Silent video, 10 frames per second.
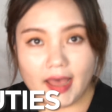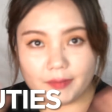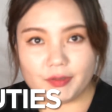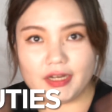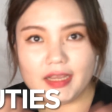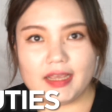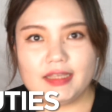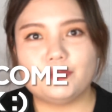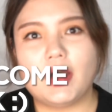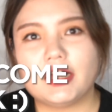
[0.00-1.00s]
Hi
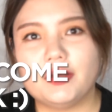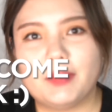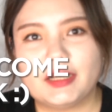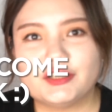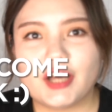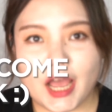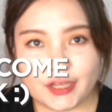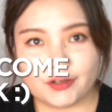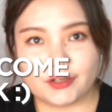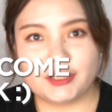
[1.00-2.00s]
beauties, welcome back to
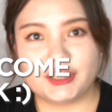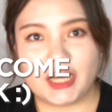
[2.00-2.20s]
Hikoco's